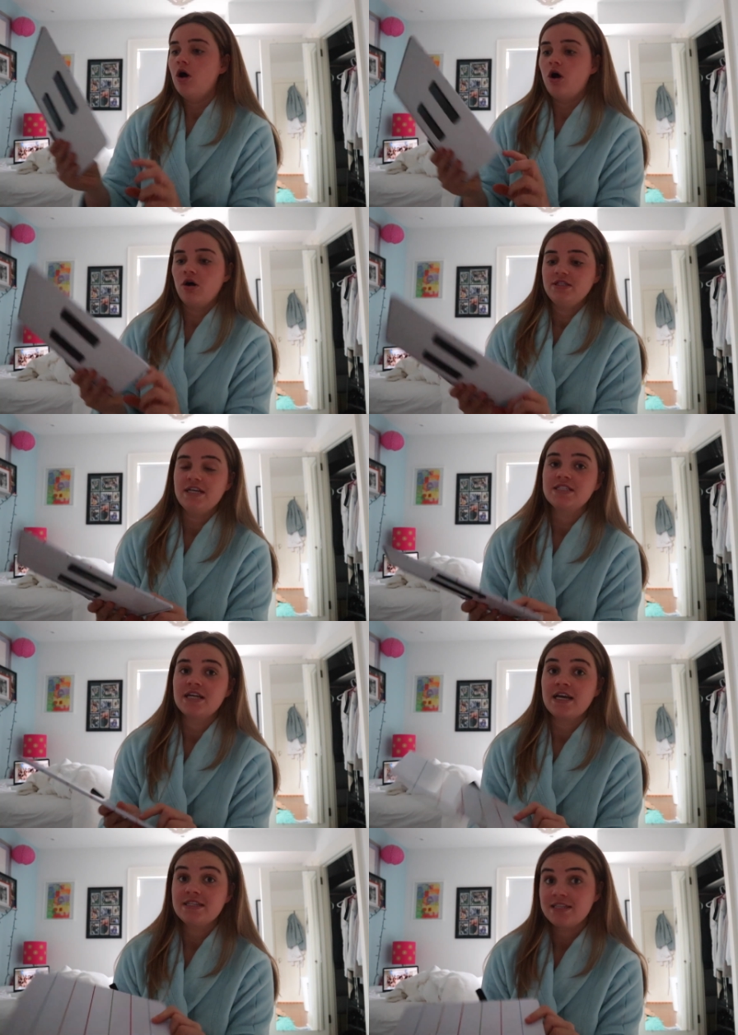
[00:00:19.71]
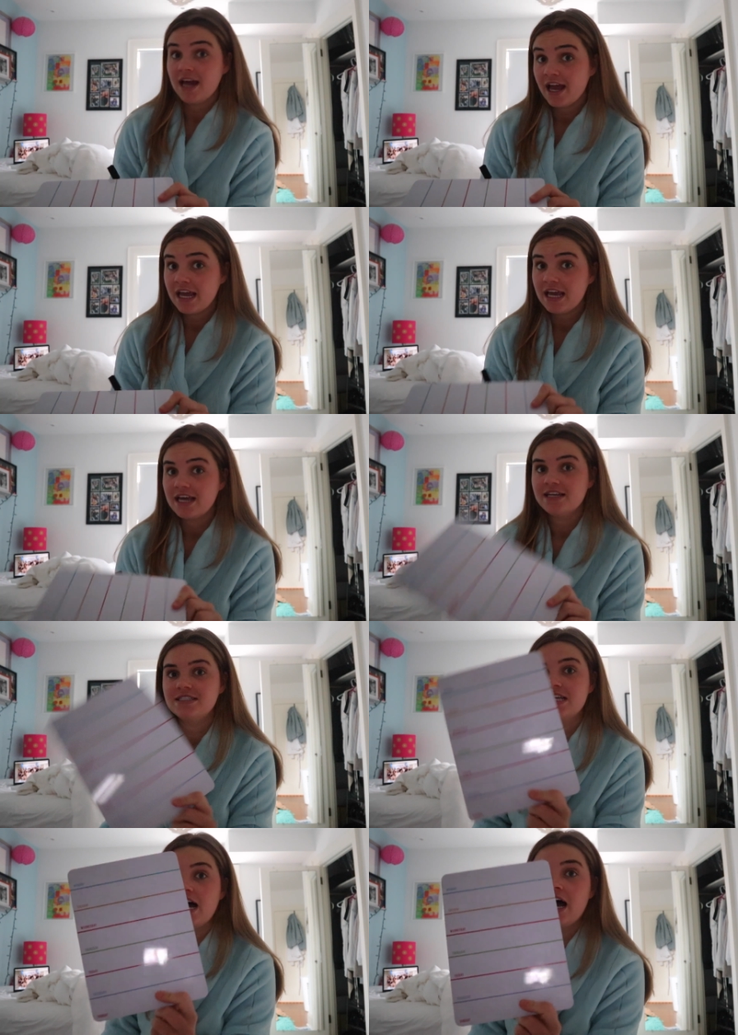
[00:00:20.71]
on days like today
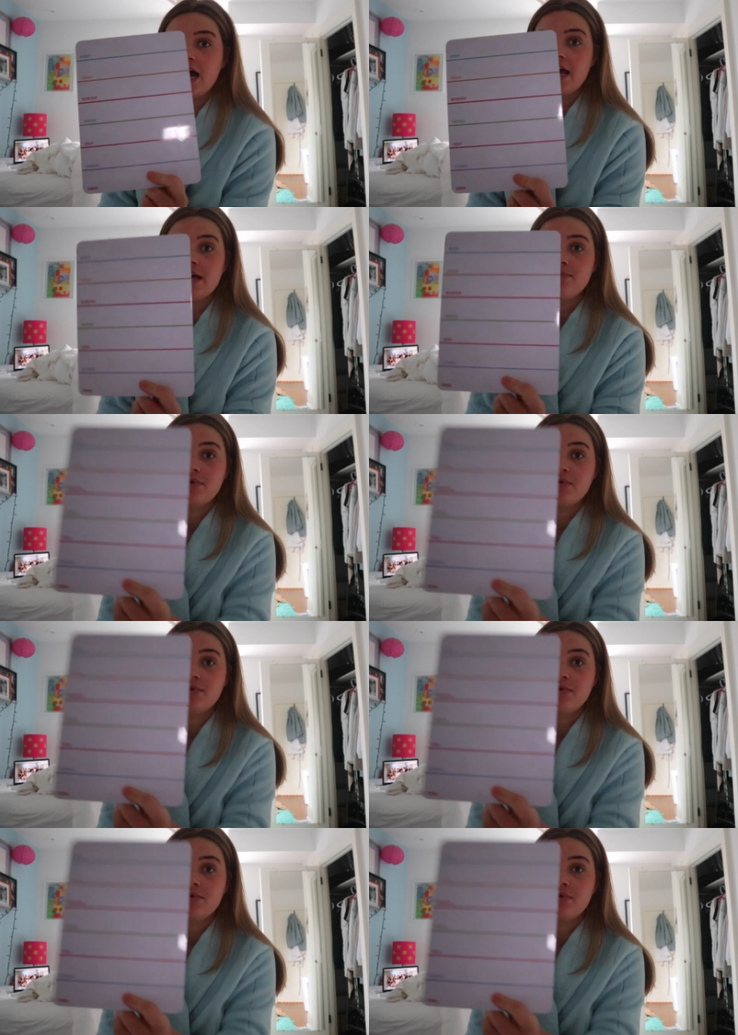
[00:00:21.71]
is I